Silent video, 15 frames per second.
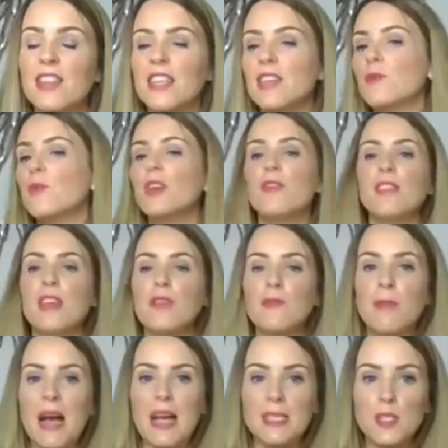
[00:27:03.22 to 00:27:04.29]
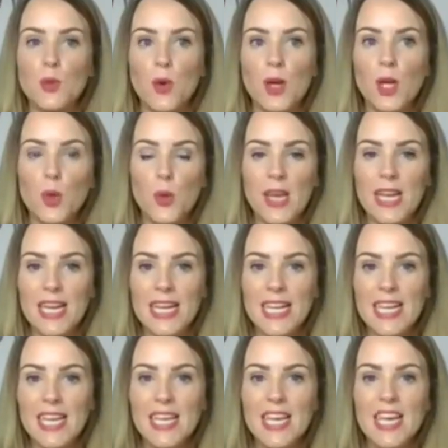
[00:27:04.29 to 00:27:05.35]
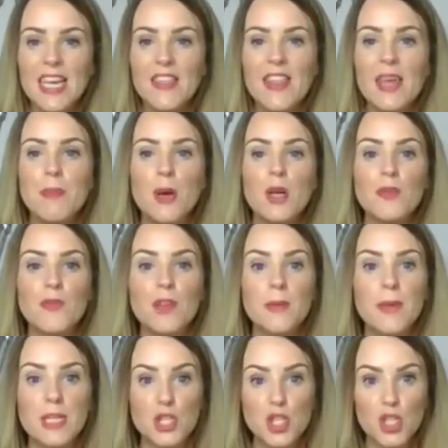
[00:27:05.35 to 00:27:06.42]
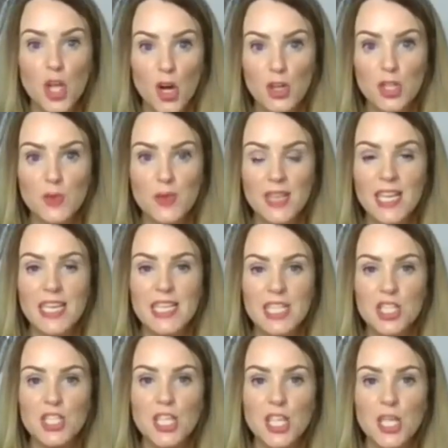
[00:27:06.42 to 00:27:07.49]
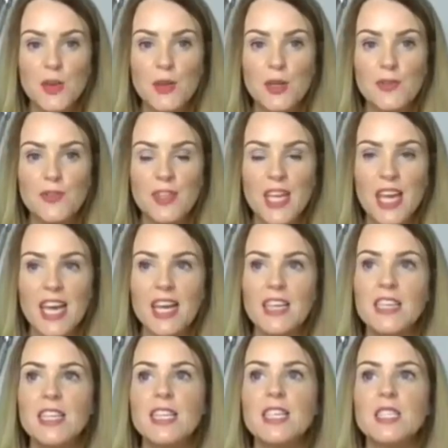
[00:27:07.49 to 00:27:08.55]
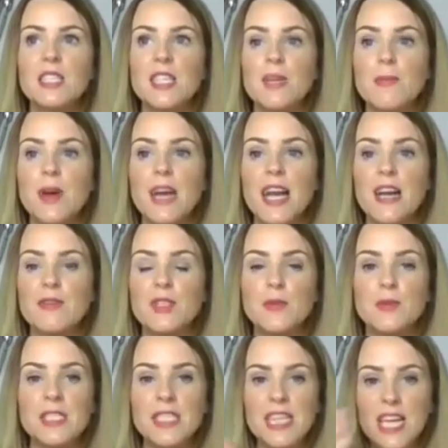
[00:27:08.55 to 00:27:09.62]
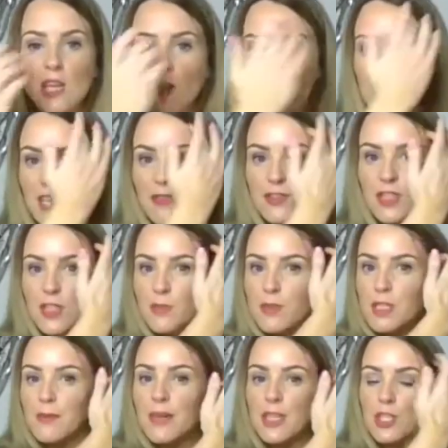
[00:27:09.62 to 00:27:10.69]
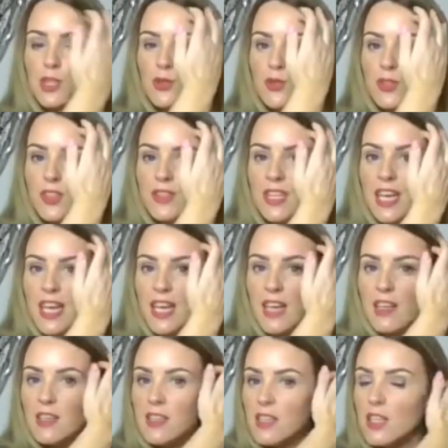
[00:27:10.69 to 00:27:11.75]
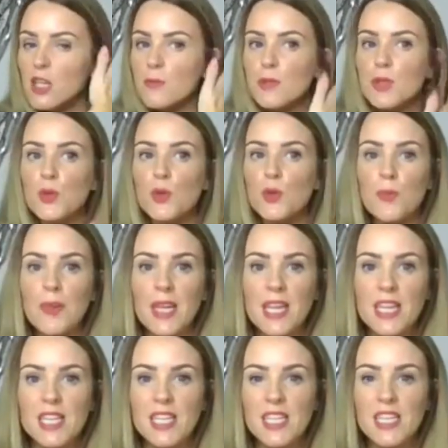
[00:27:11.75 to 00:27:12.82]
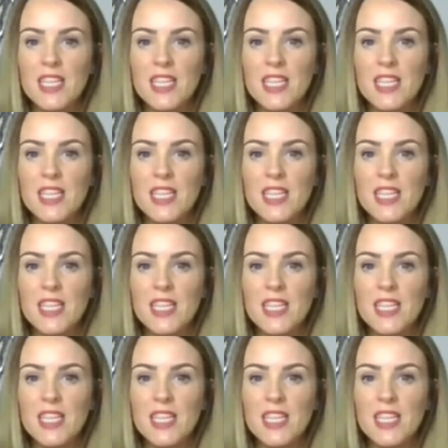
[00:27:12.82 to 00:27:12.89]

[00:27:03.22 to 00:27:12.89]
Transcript: if they've passed quite quickly, they might feel a bit shocked when they initially go over there. So they might have somebody there looking after them to make sure that they're absorbing